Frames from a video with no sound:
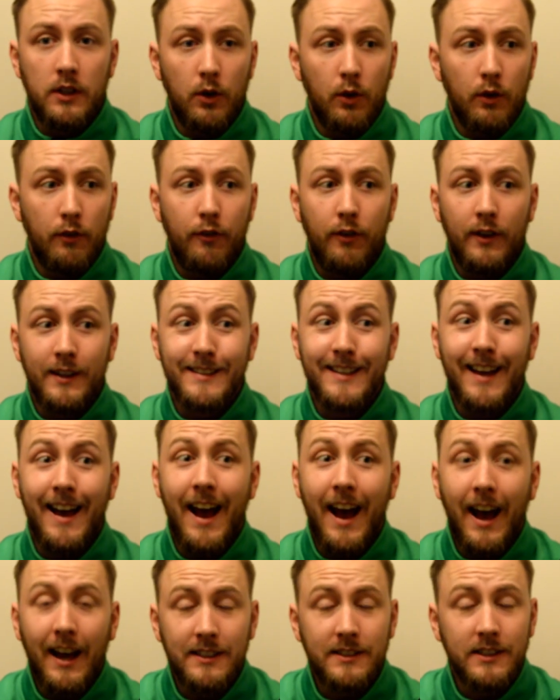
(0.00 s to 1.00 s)
a
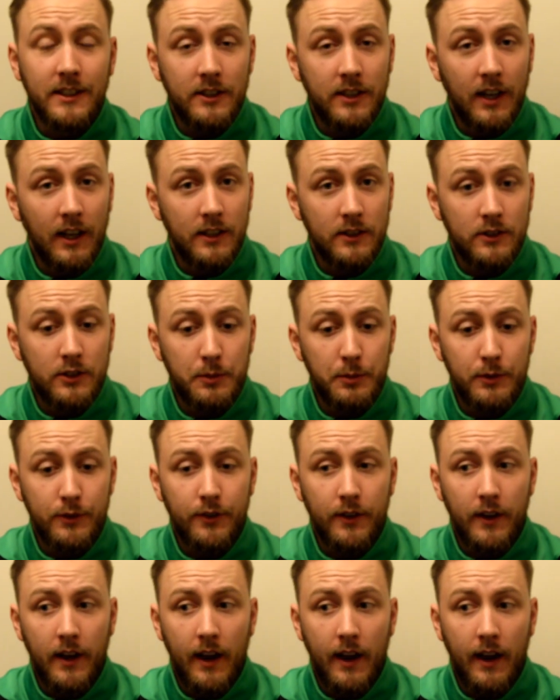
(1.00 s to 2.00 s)
fantastic challenge, to be
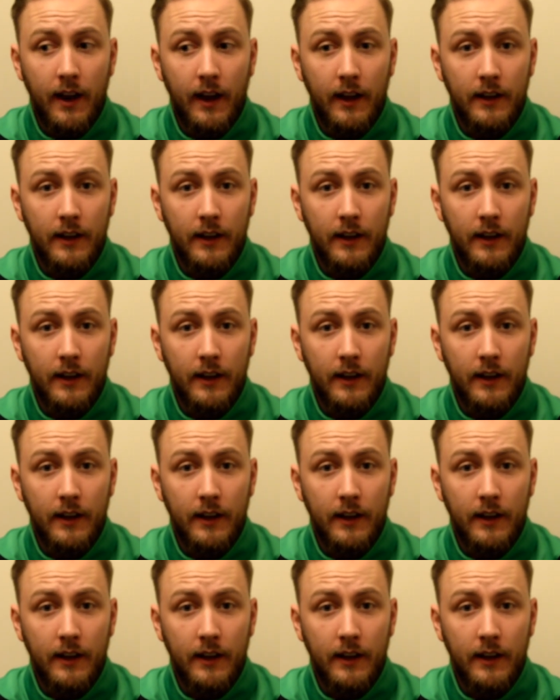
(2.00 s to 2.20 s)
fair.